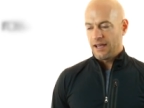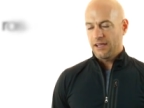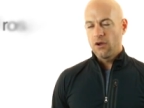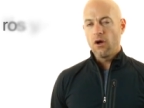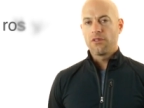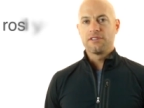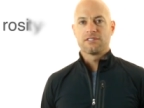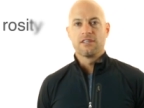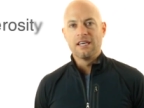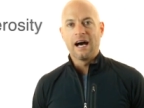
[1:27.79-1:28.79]
I call
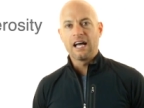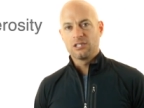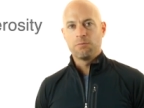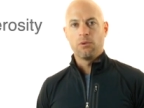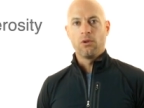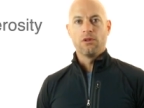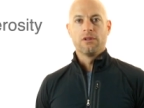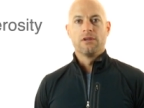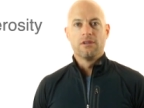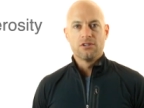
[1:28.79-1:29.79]
this
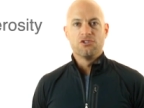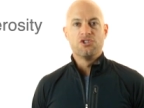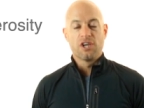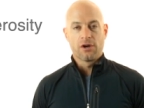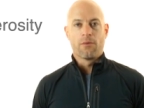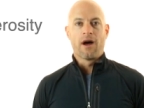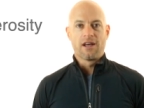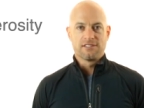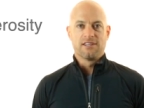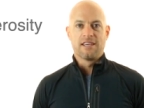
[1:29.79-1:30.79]
gospel
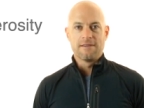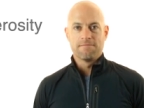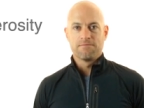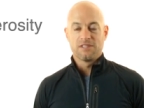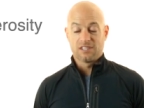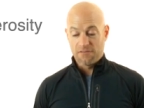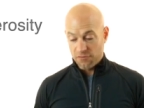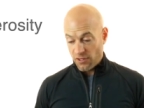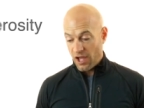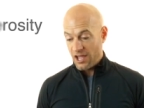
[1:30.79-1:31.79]
generosity. As I've
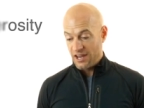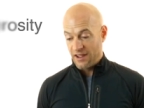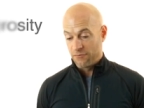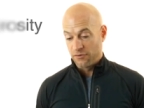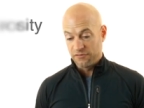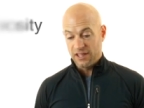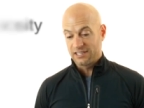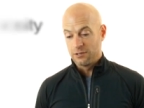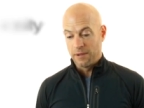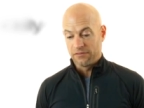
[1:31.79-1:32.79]
thought and I've
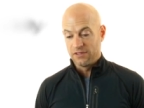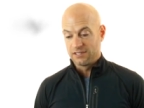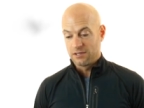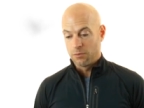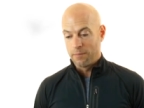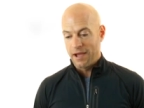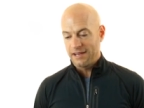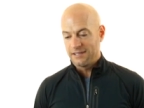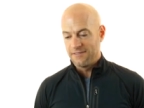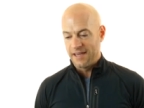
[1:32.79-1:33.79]
reflected about this, I'm
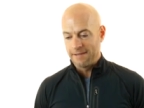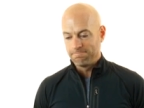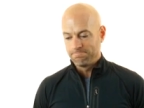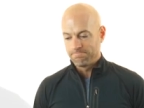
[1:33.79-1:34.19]
reminded that